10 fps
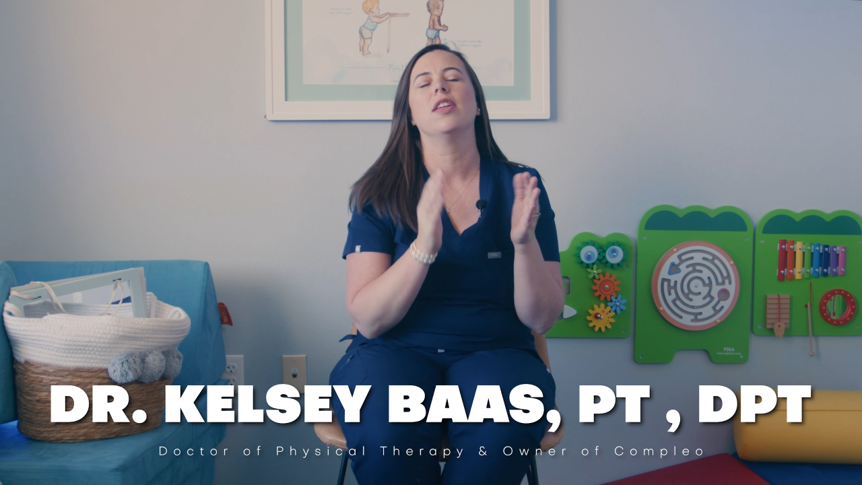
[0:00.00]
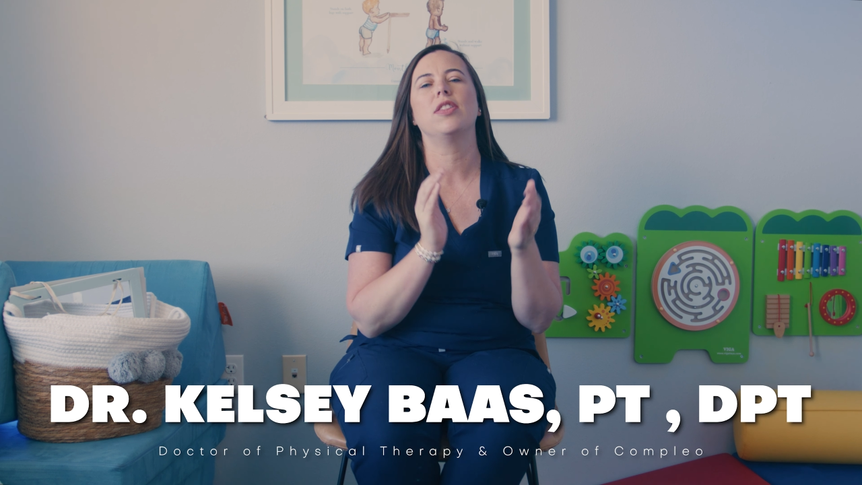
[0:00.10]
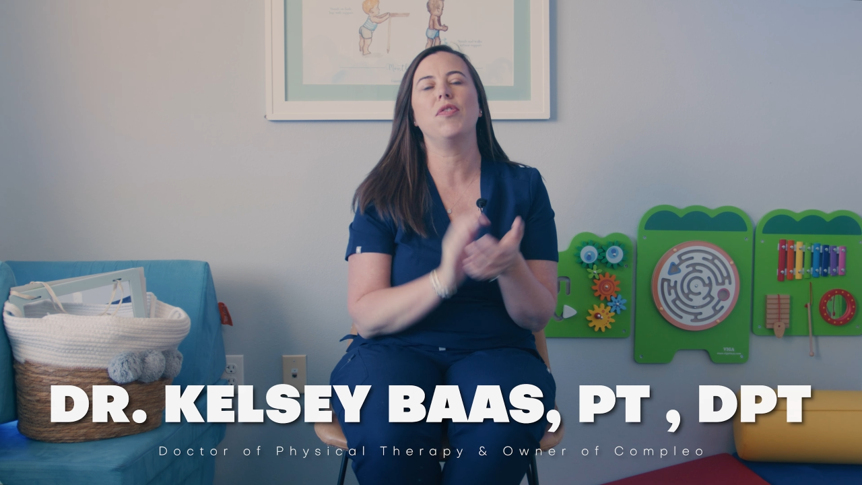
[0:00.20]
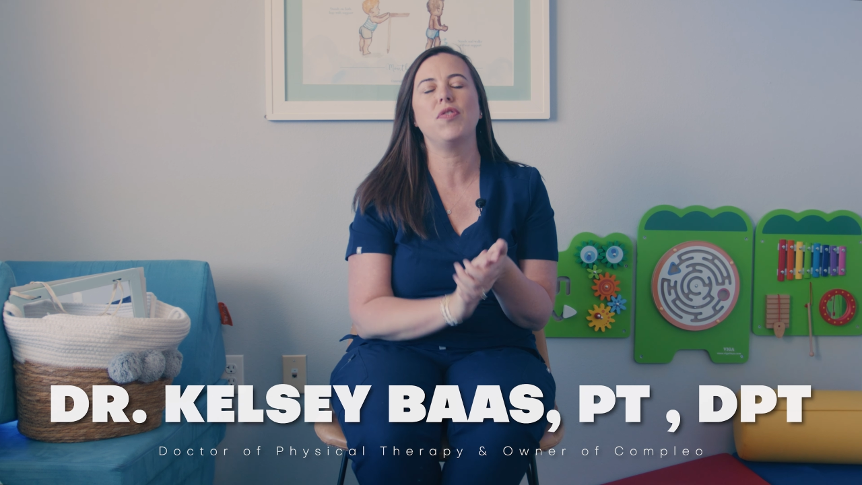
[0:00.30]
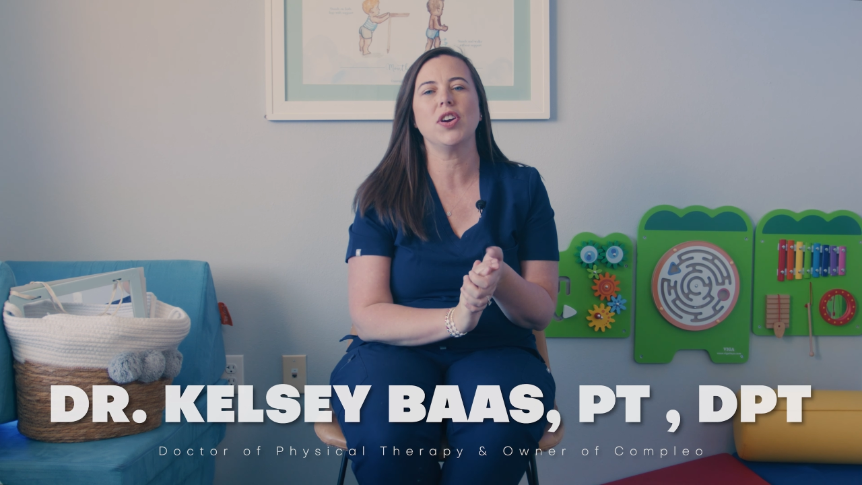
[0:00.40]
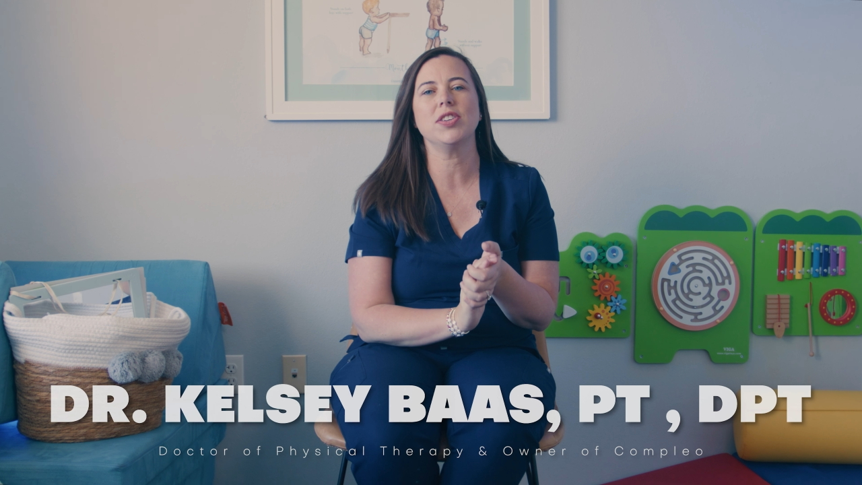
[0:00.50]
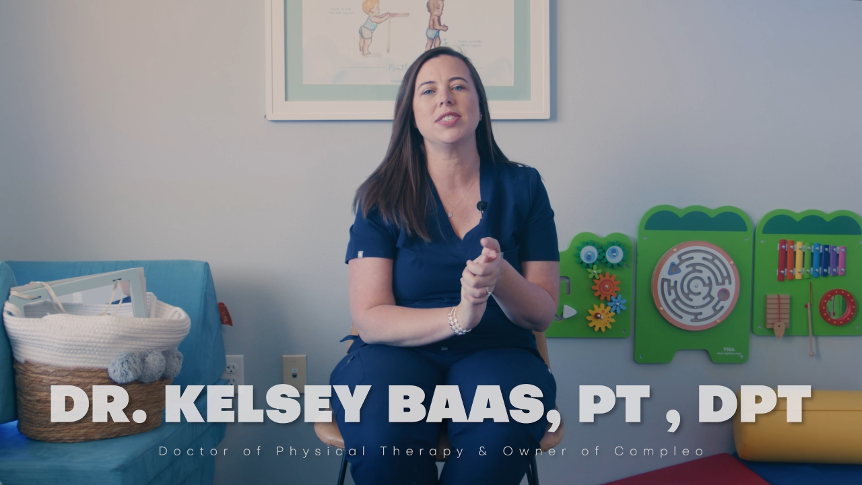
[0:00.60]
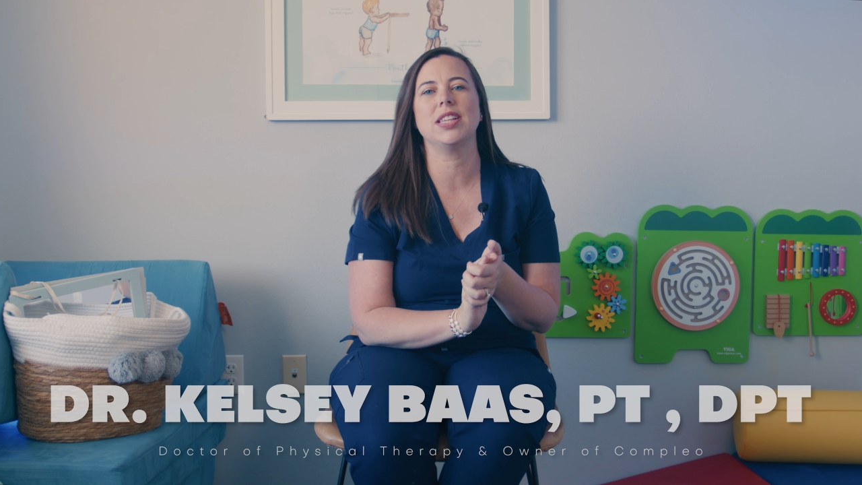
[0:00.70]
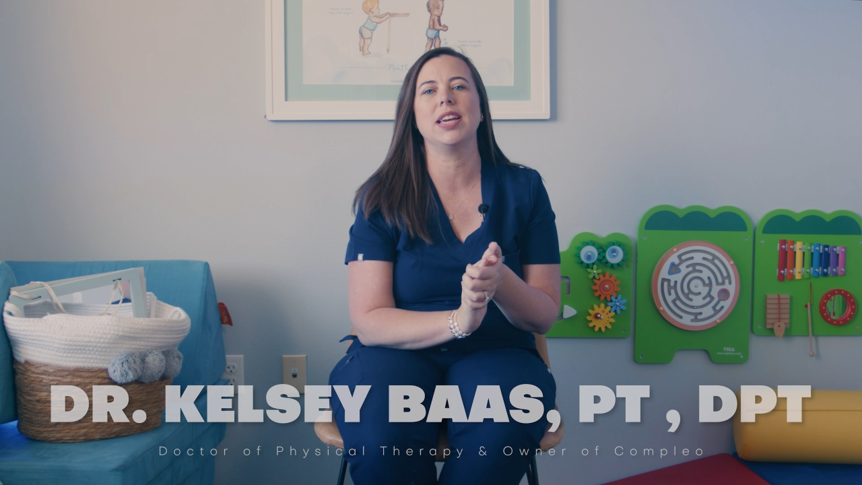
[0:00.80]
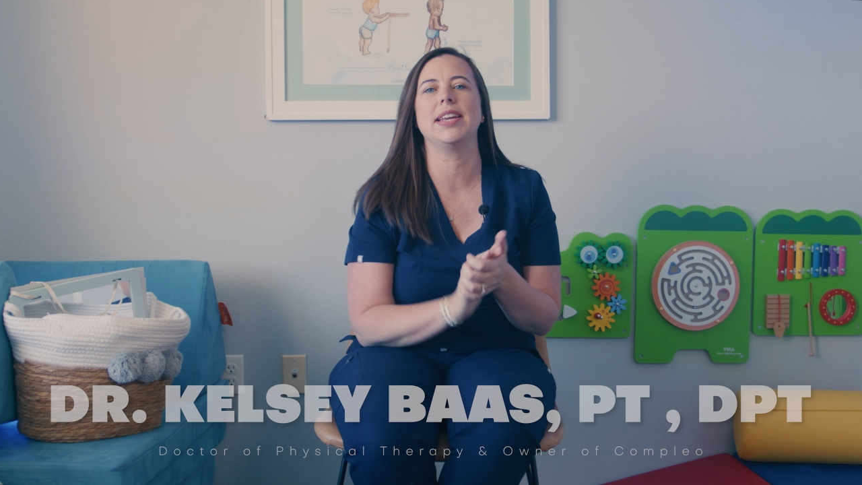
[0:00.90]
The
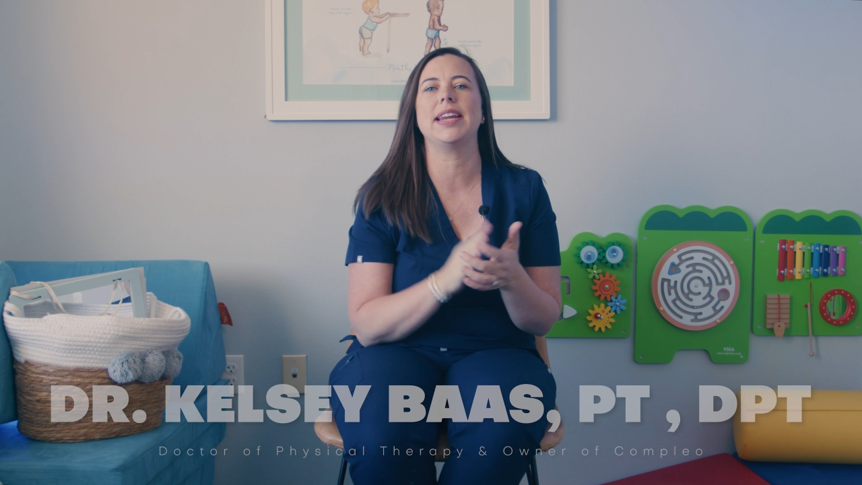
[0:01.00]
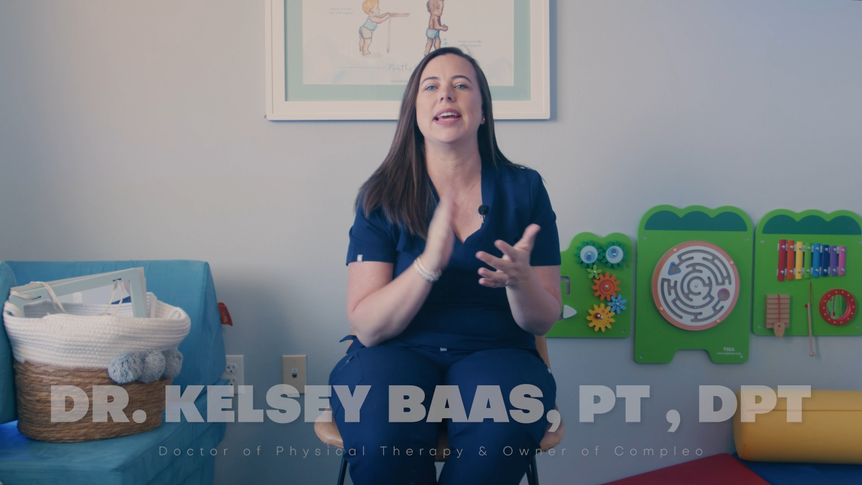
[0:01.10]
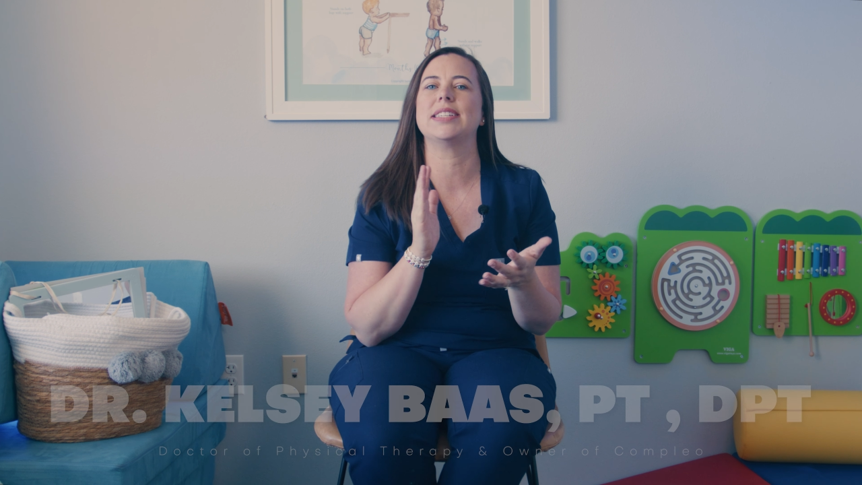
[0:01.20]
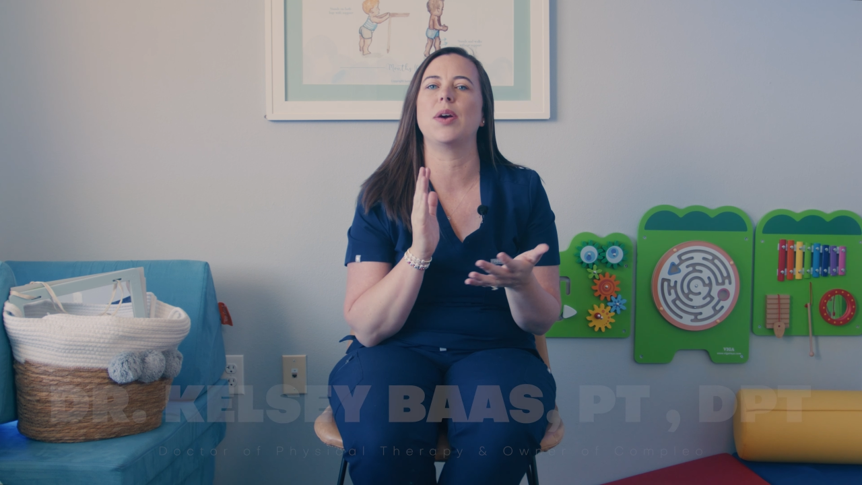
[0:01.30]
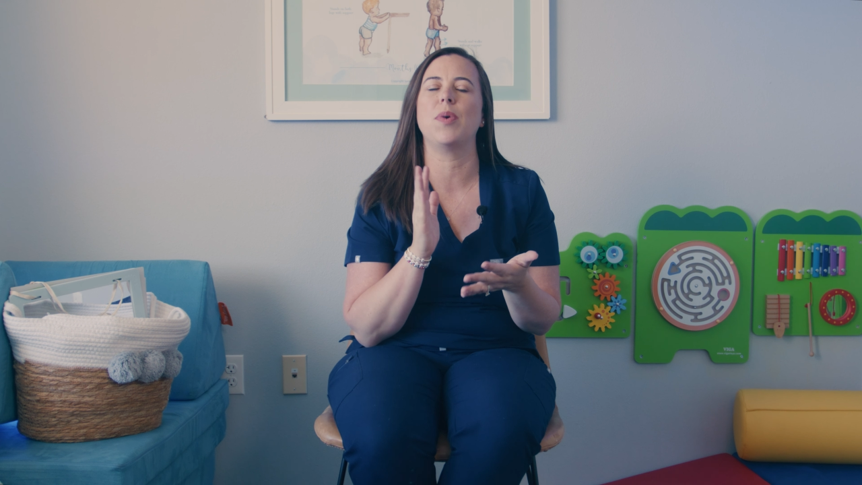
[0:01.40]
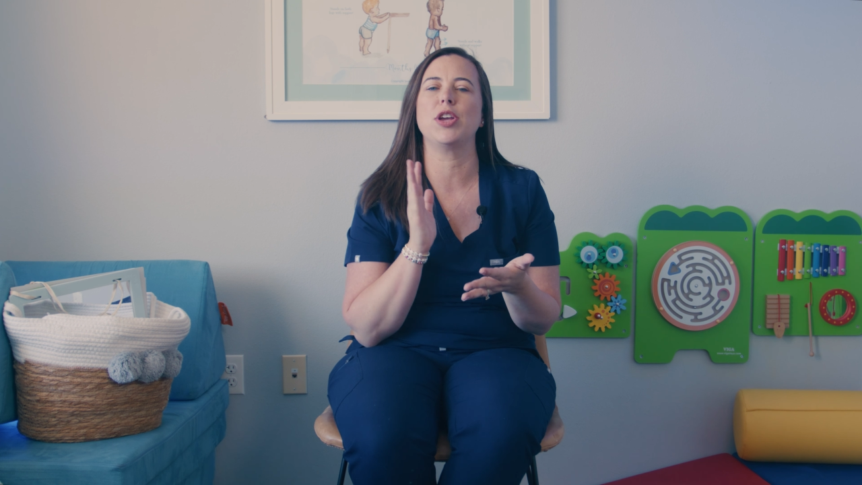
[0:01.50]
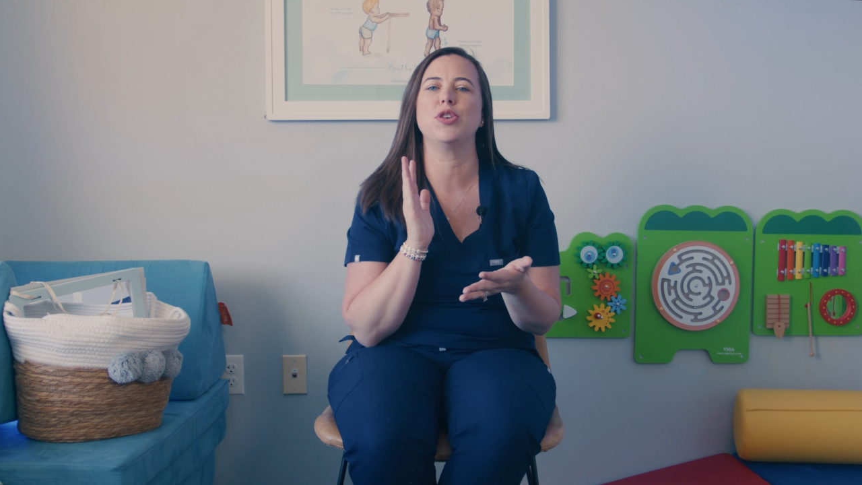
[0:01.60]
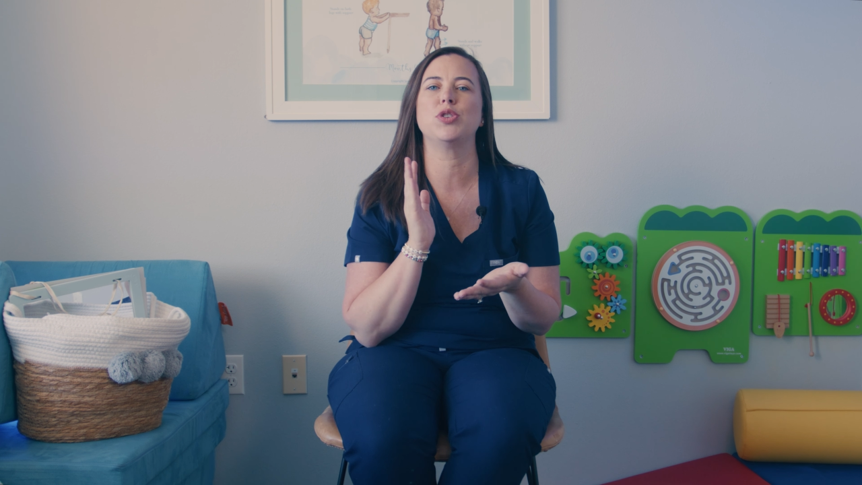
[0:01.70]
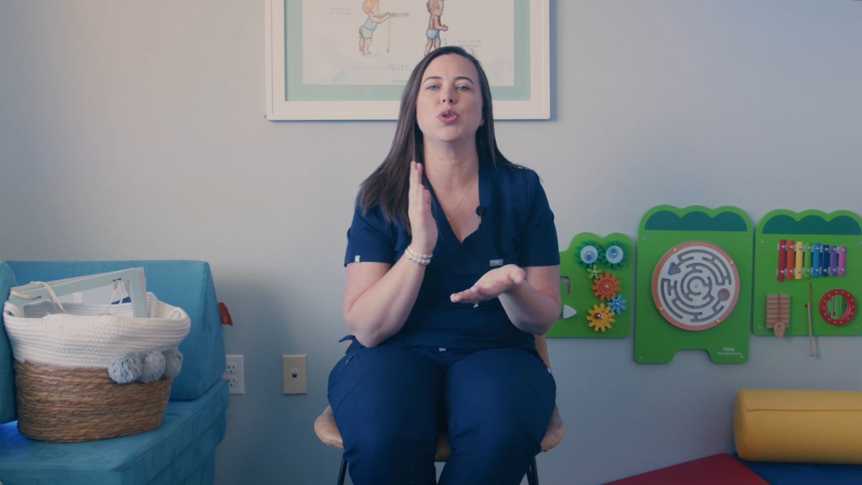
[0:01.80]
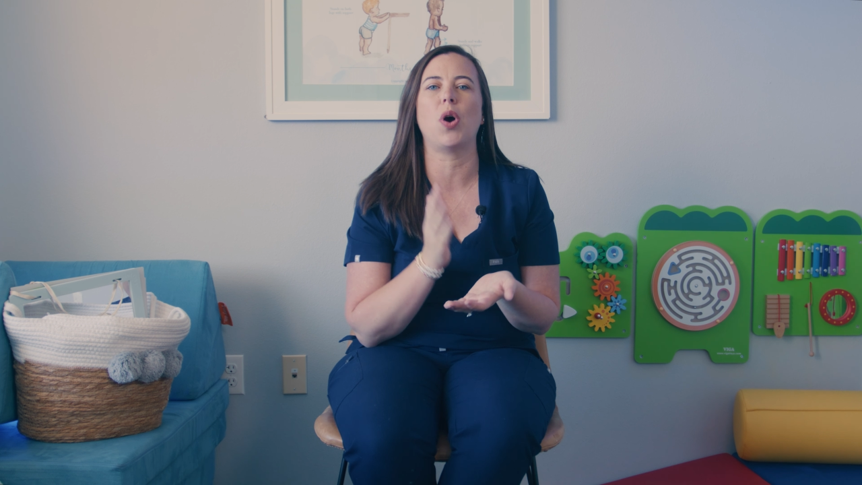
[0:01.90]
first thing is I want
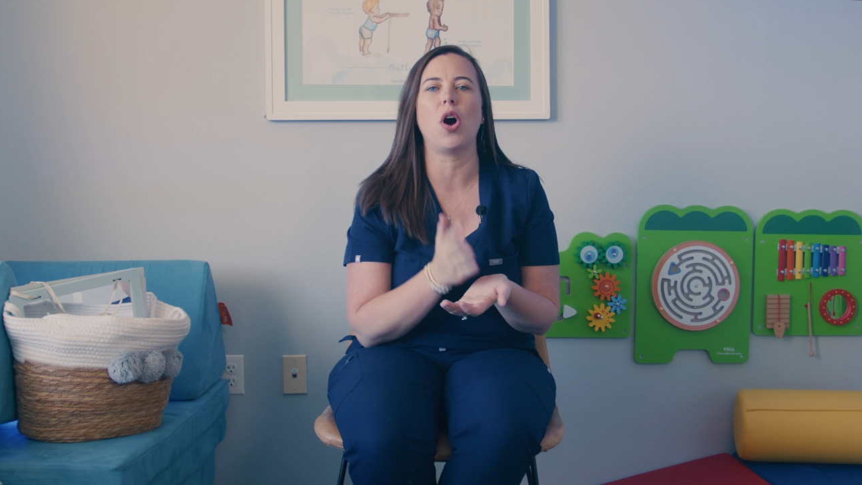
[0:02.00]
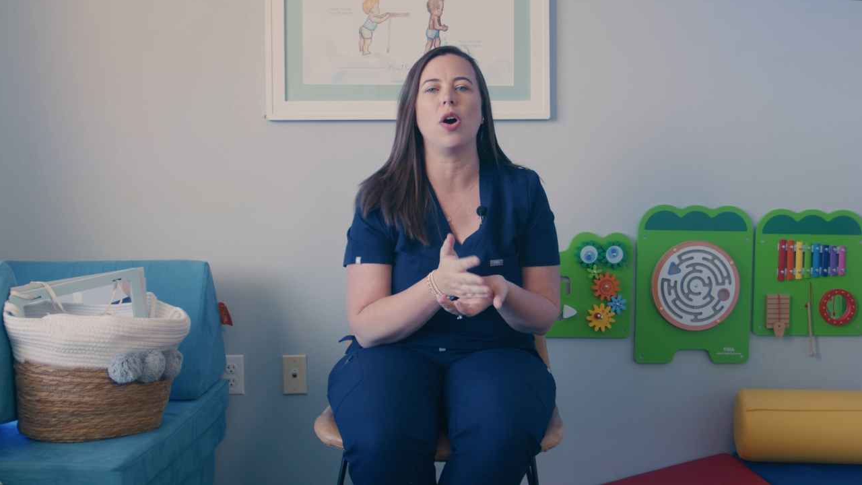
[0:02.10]
you to